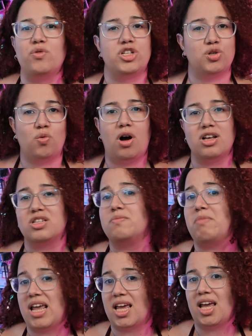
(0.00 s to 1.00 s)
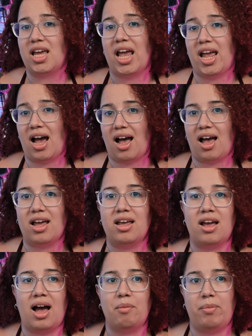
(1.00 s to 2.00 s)
which was making
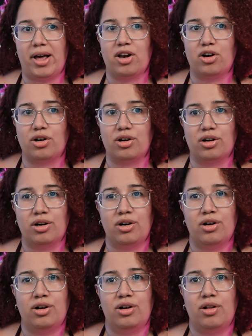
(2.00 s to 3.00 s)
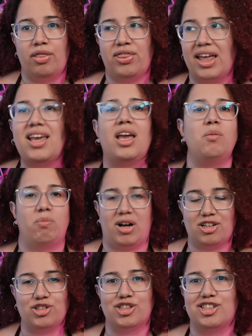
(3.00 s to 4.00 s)
AI a better thinking
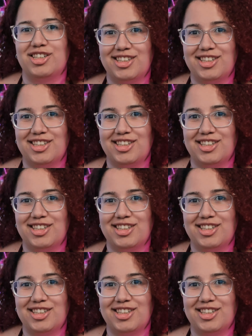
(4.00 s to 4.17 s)
partner.